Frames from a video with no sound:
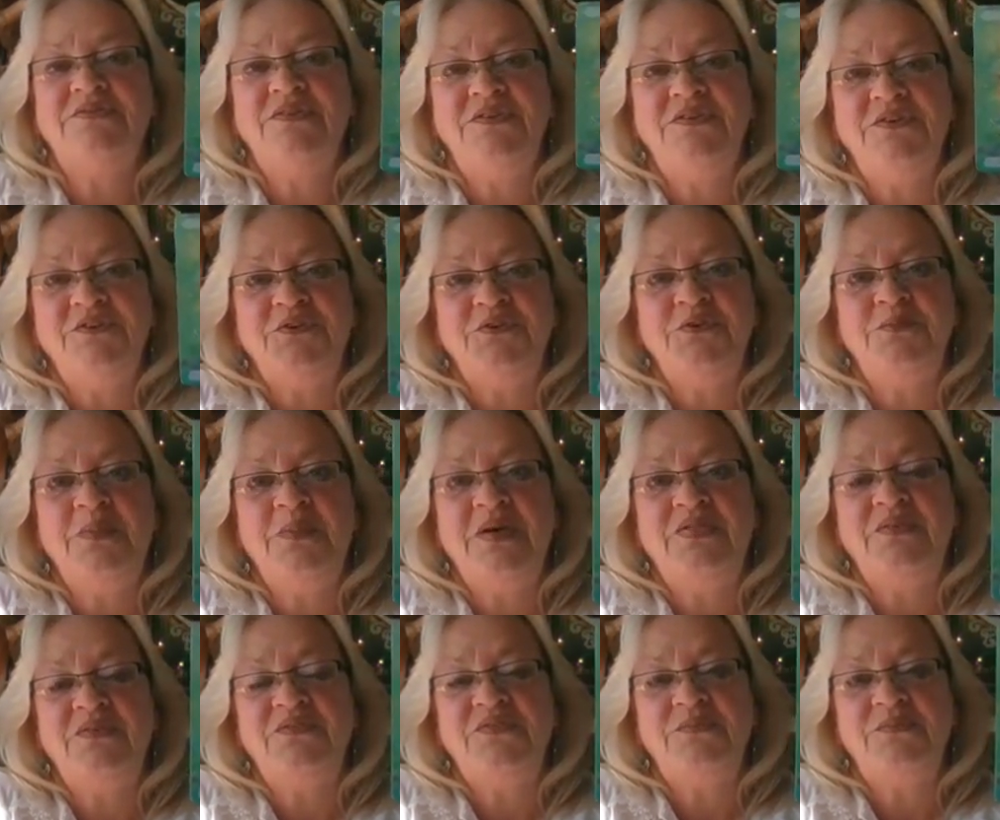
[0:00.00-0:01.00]
to your new
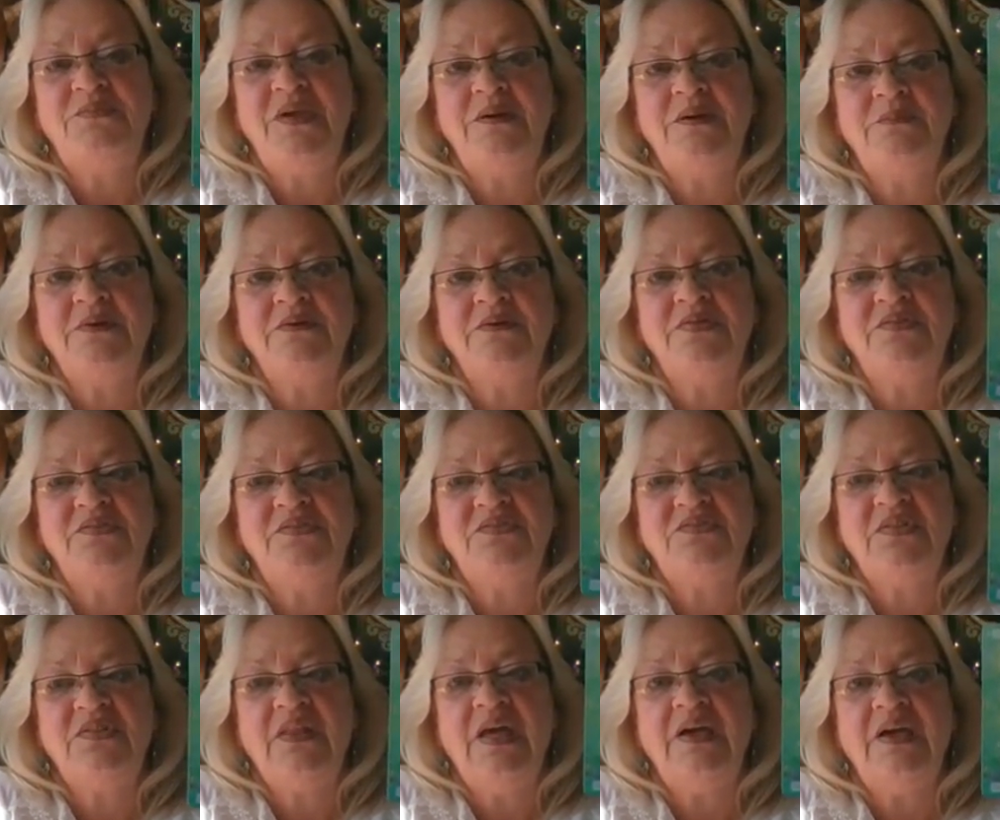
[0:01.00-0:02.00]
month of September. This
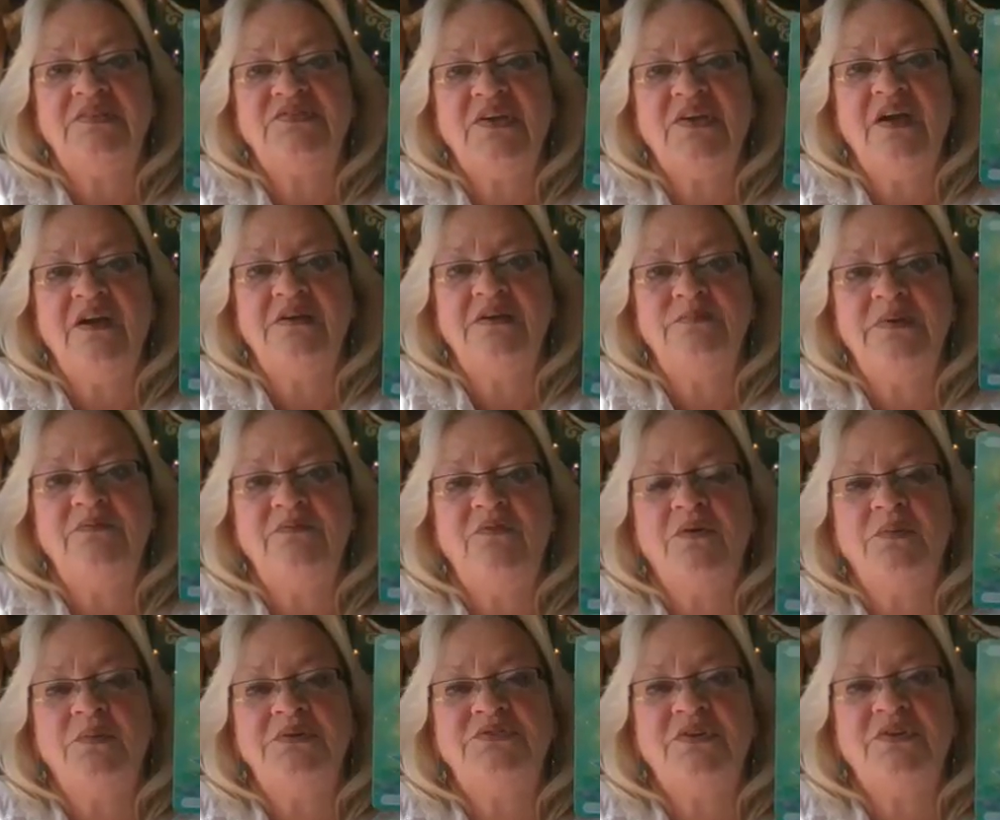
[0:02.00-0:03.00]
is the last card
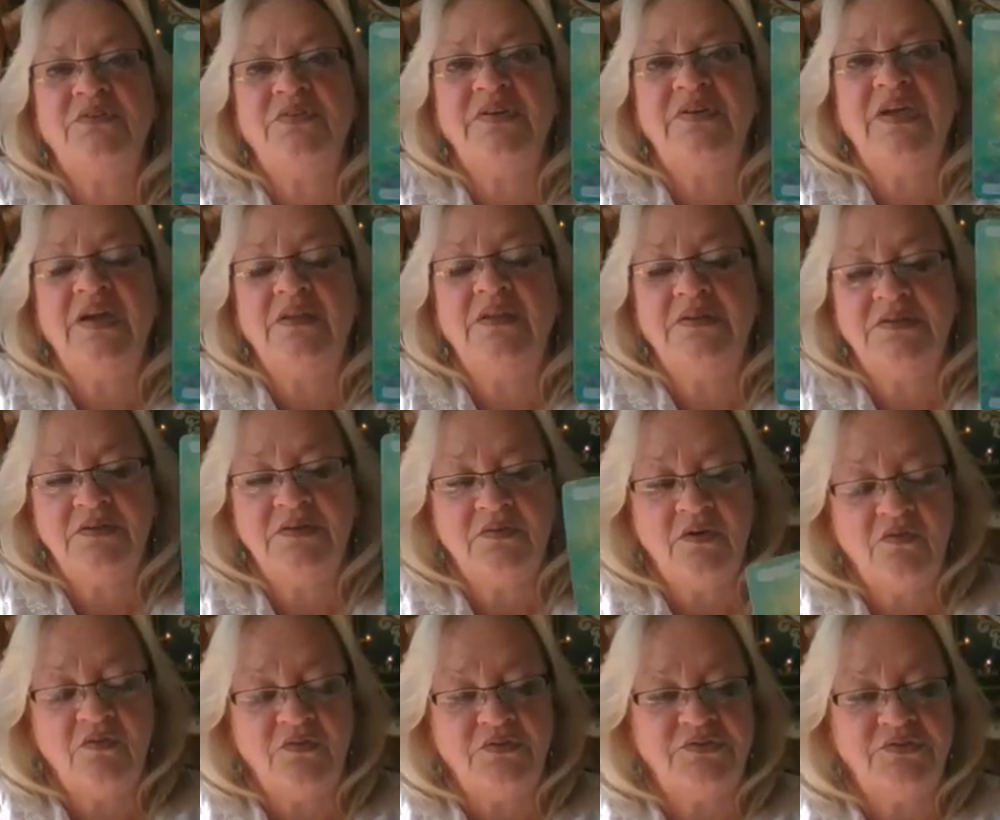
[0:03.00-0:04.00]
before we turn the
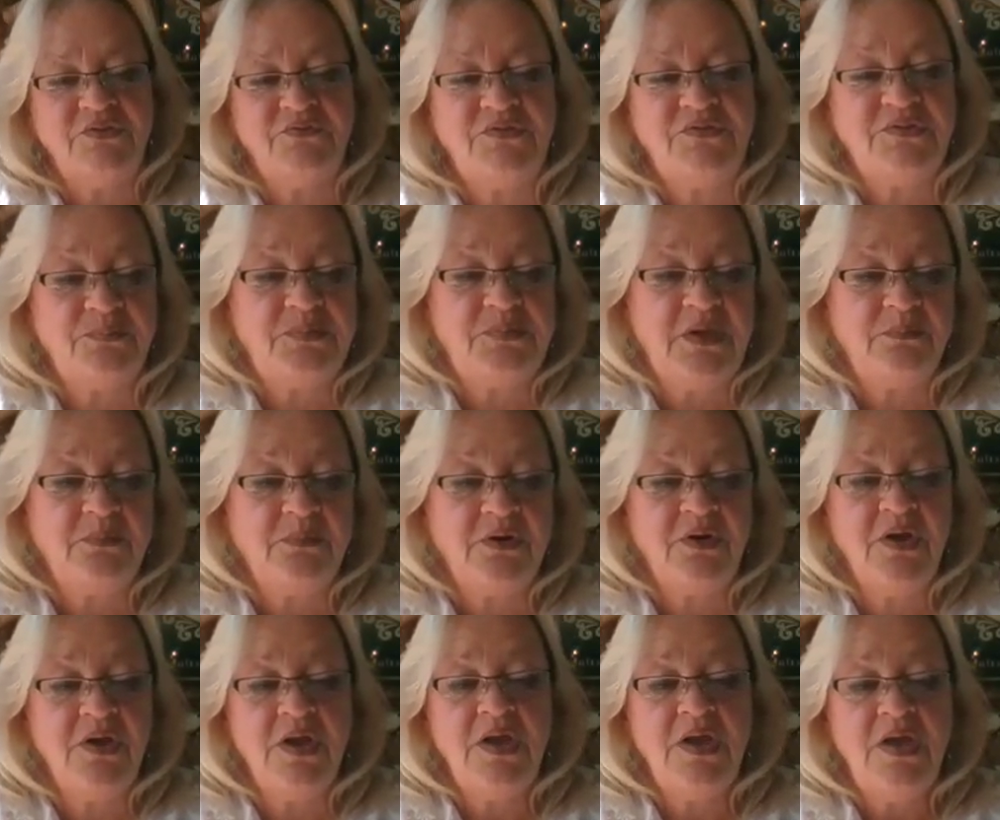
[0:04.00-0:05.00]
calendar over to
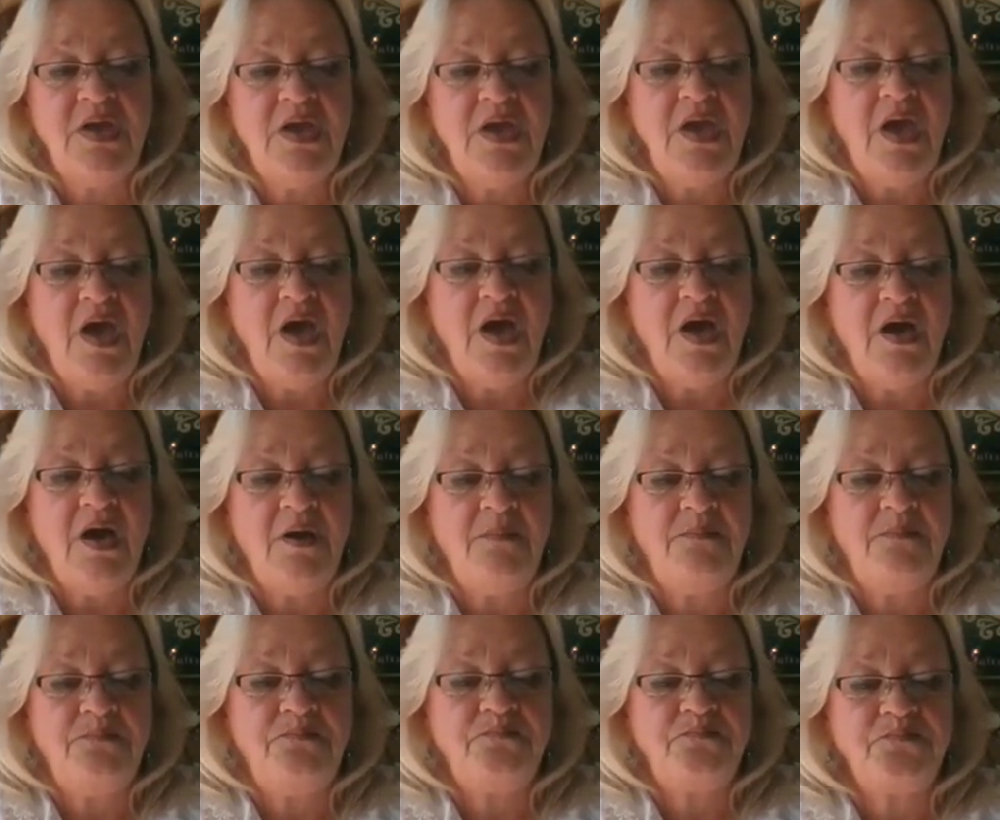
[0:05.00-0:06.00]
September.
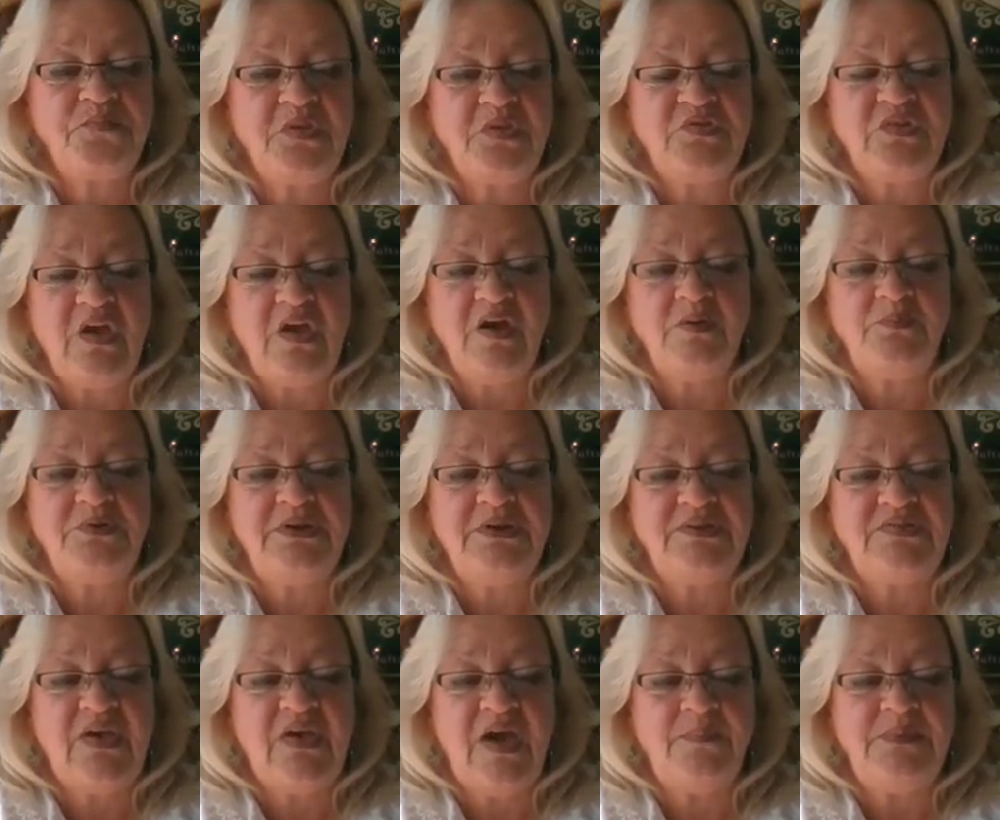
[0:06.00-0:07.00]
Um, this card
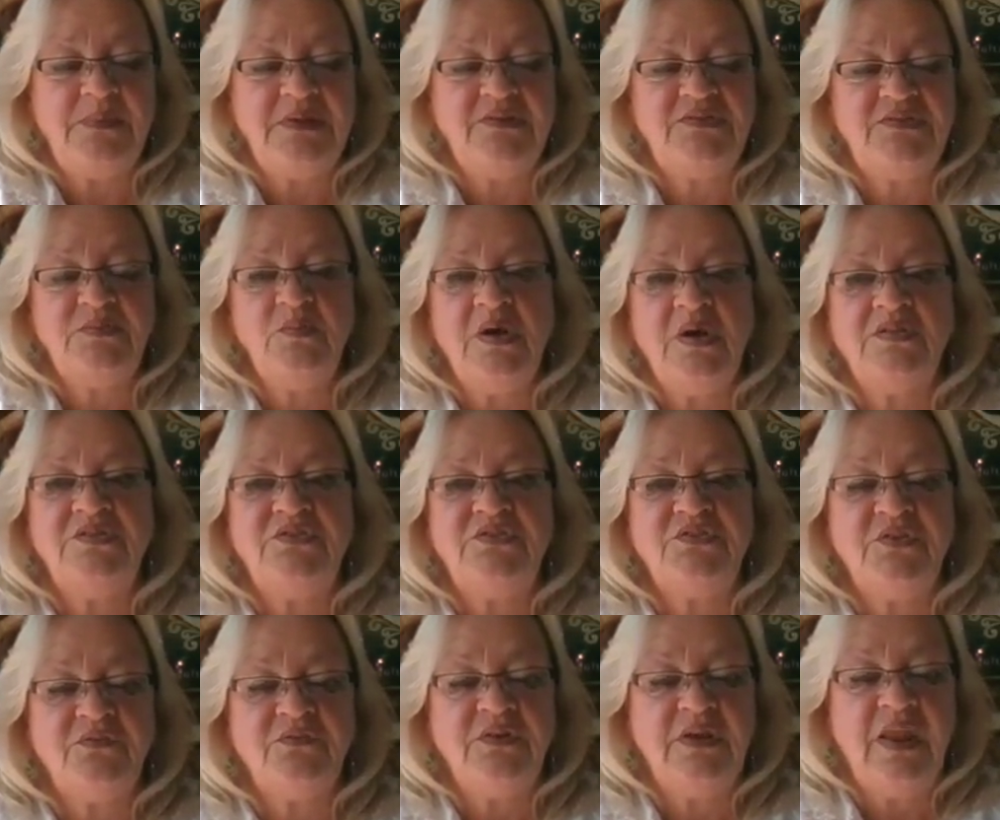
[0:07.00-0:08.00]
predicts happiness and well
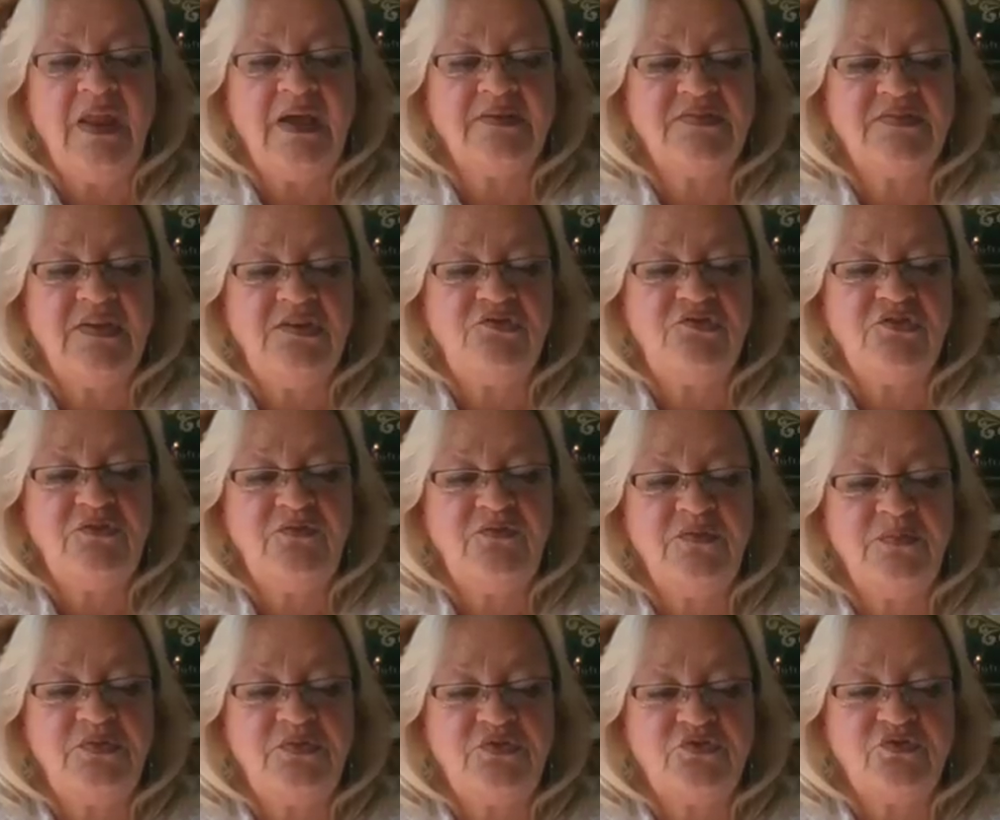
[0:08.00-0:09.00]
deserved relaxation
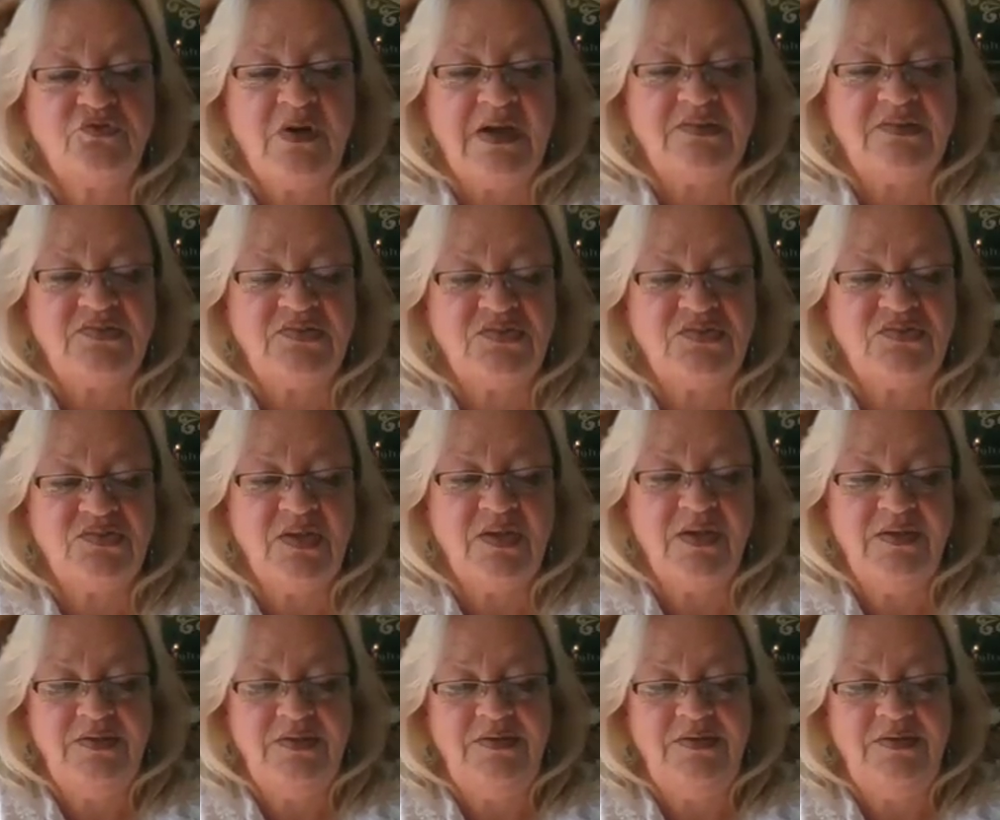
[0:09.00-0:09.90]
from stress.